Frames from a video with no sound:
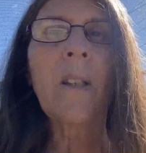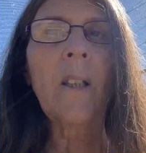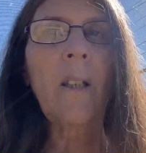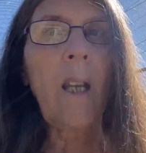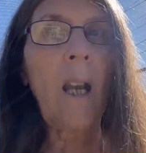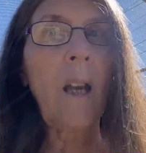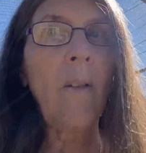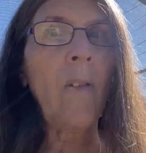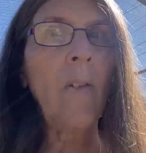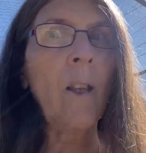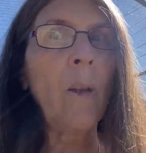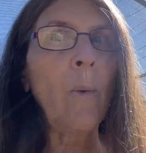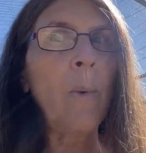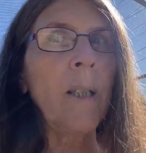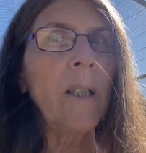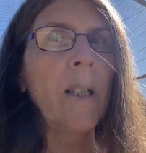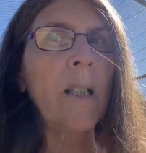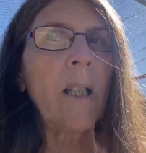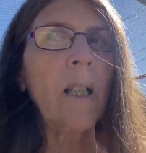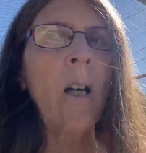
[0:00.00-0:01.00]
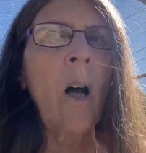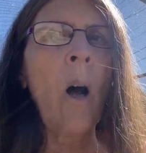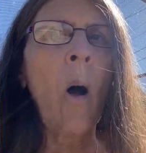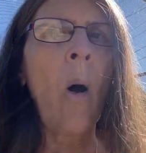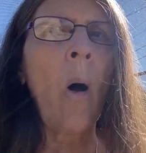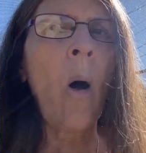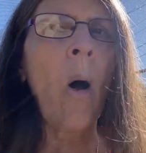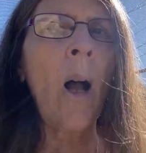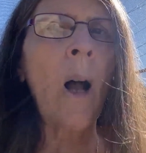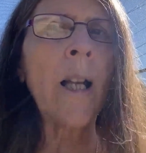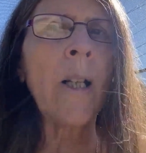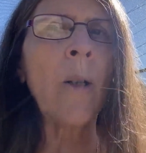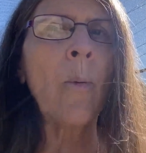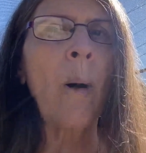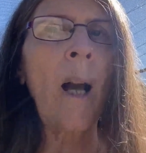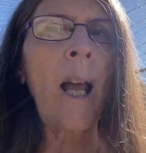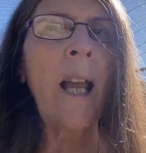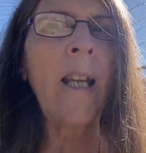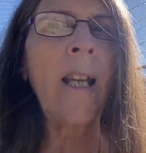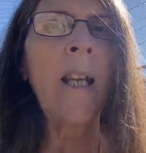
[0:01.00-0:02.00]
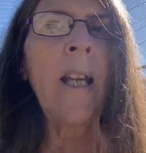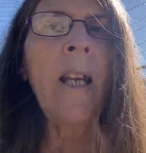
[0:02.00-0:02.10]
You have other ones that hide away.